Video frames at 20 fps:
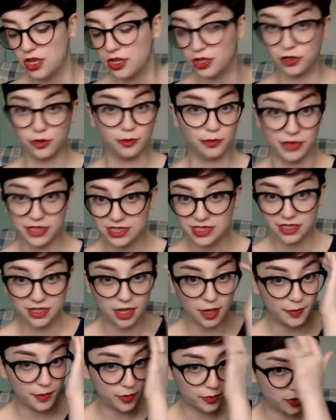you miss a
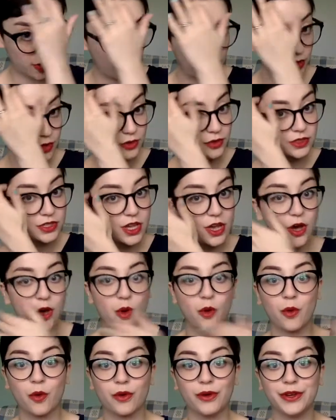couple rows,
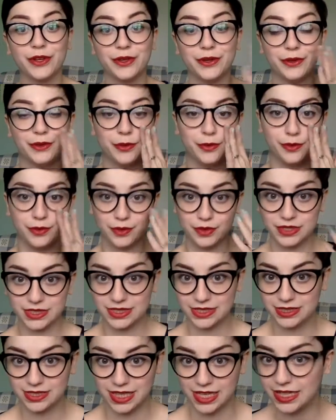or you
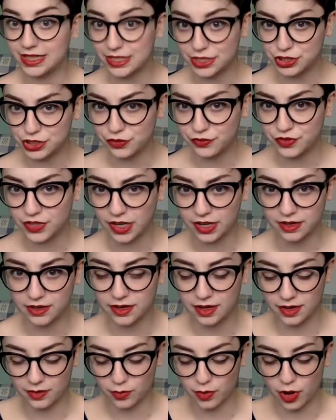think that you've done
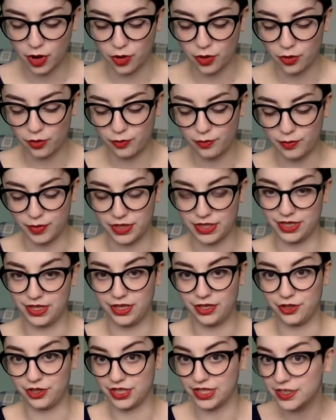a row but
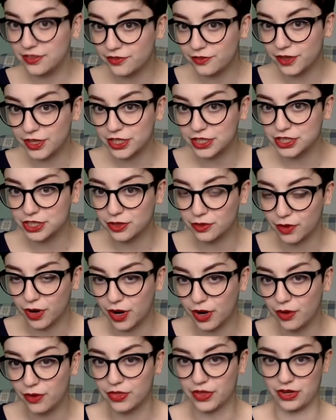you didn't finish a
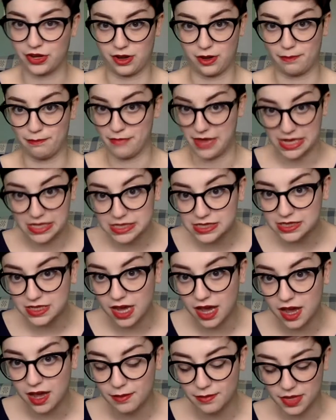row, and then you're messed
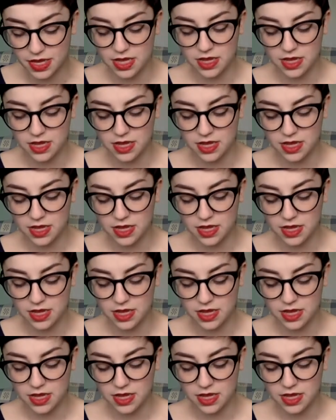up.